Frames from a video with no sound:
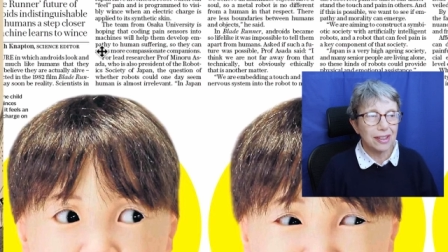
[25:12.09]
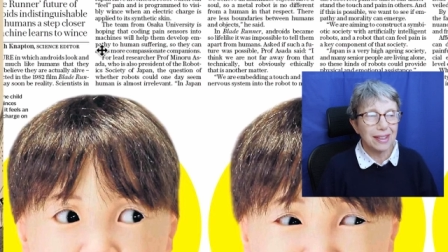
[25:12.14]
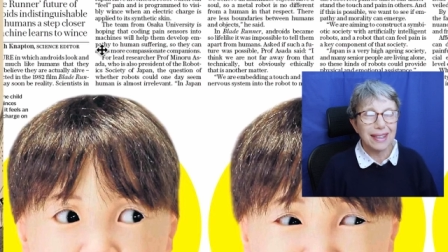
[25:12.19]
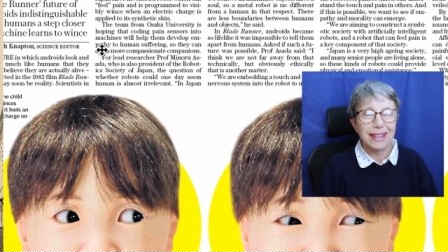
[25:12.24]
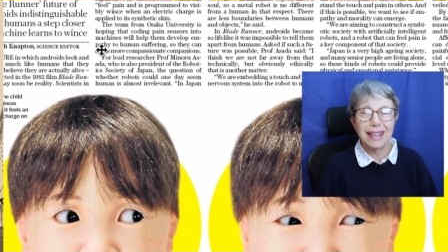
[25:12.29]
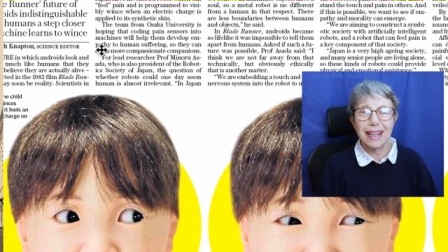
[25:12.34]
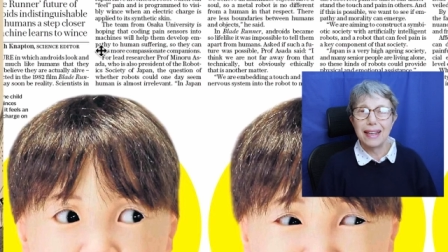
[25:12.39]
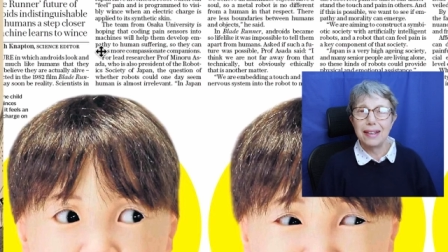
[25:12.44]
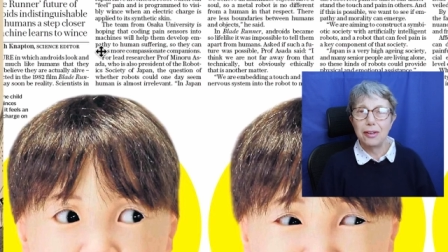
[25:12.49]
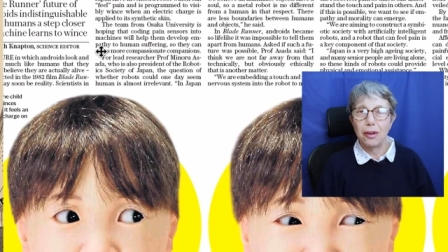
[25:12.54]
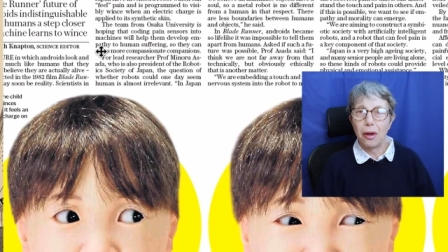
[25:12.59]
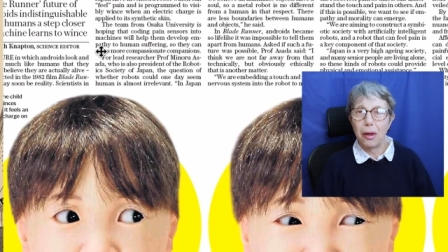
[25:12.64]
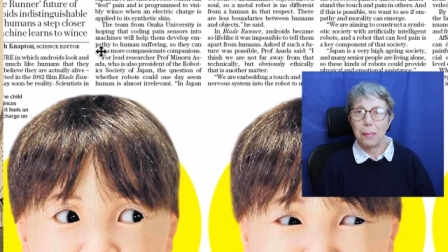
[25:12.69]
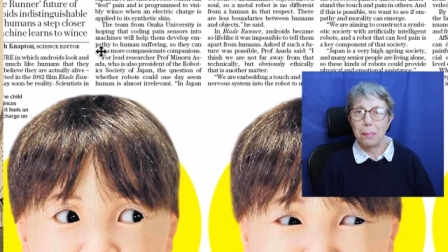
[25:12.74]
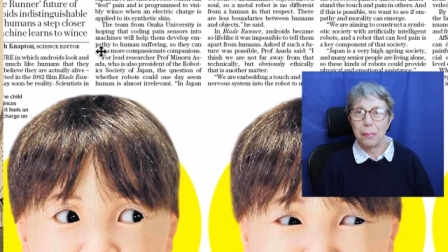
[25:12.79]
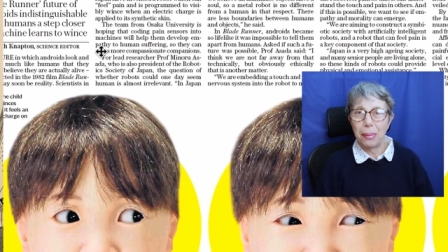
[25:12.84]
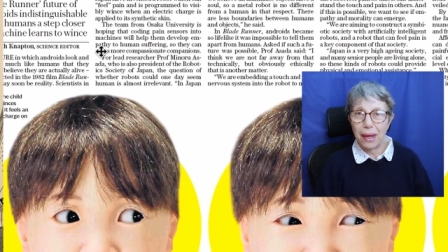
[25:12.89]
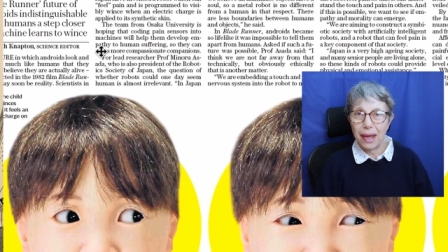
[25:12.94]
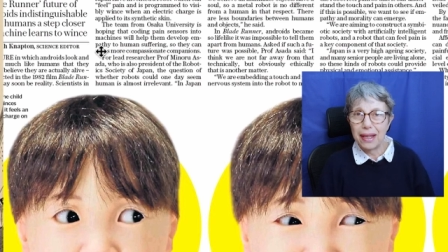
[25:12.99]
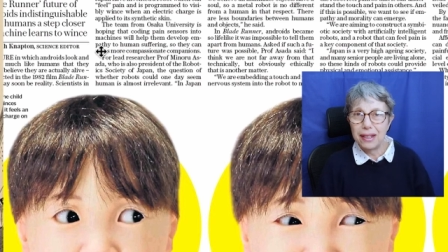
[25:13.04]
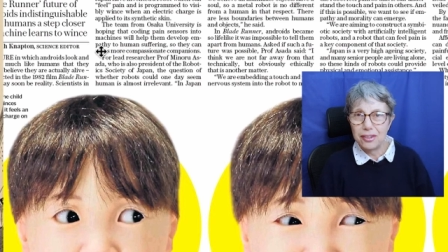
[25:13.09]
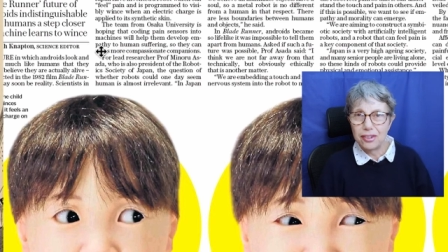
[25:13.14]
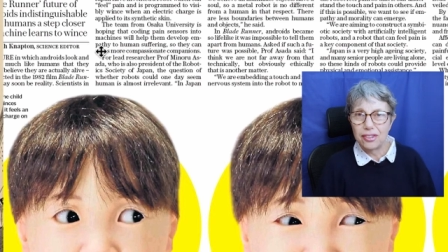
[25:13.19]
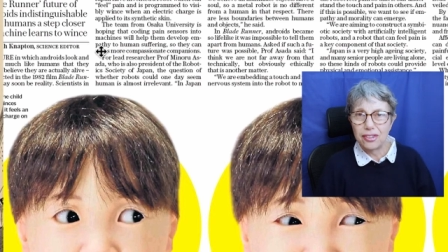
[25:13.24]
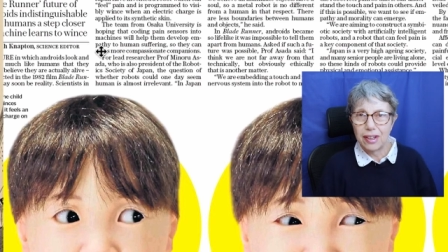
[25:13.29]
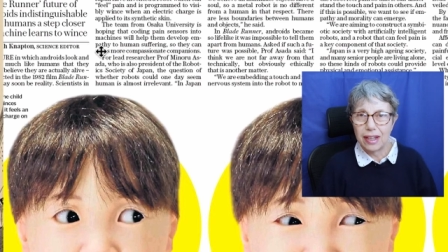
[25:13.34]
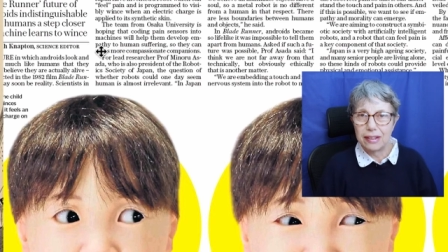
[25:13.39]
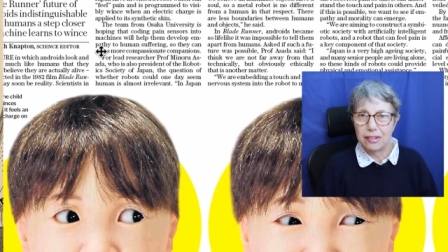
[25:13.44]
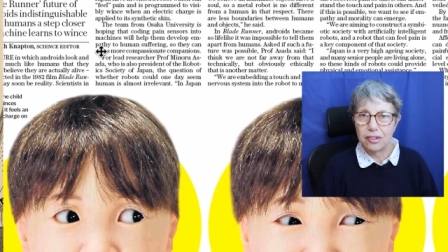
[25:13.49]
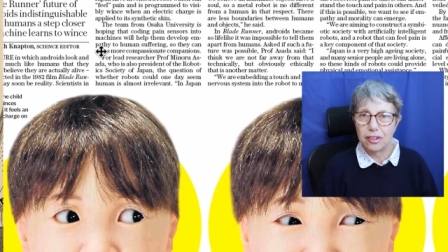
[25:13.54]
and they're not pain
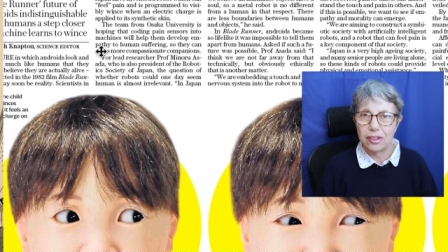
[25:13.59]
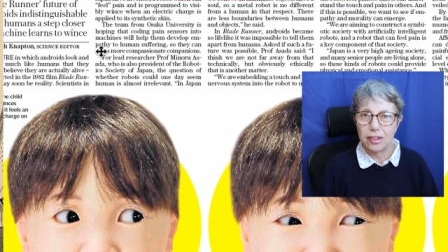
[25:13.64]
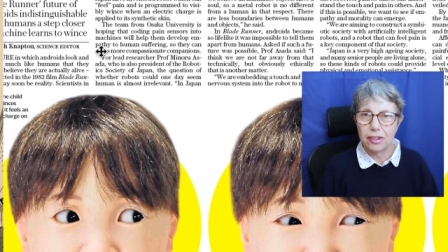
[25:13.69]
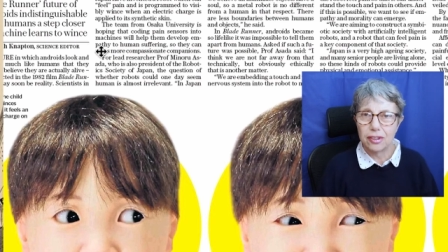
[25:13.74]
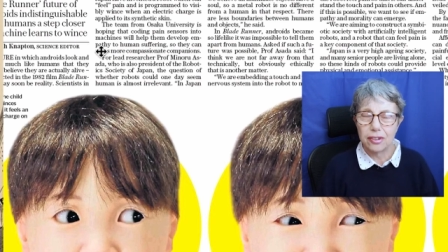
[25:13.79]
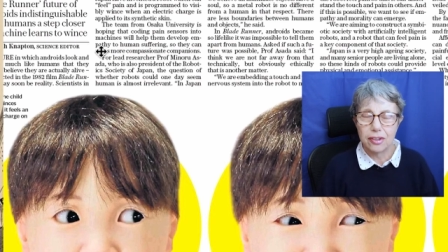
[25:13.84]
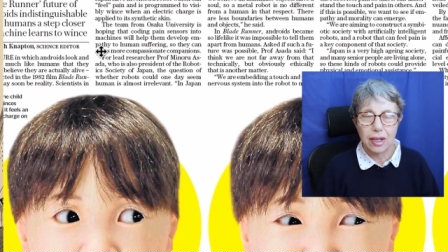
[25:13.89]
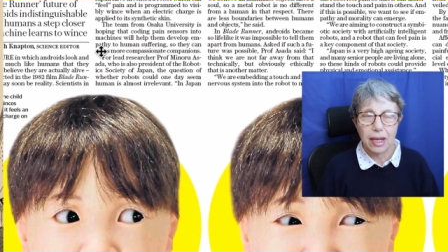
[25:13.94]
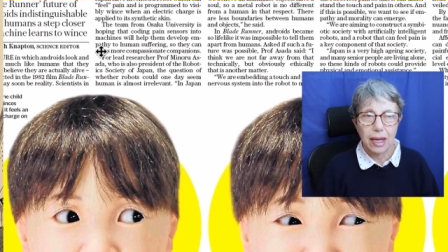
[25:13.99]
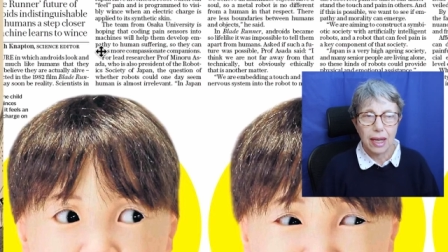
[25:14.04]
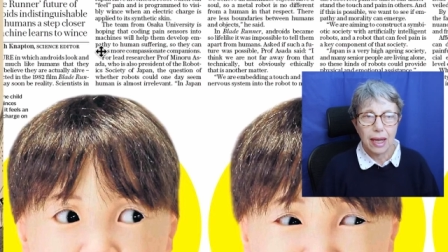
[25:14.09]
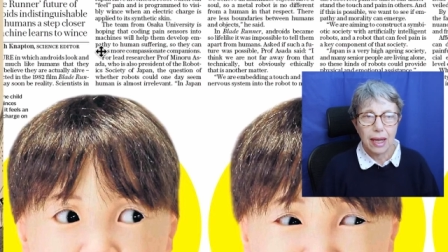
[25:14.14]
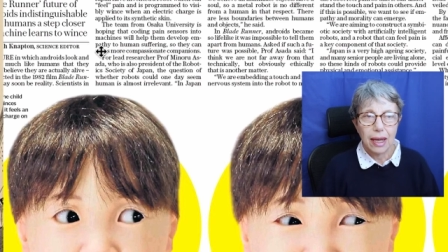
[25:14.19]
sensors,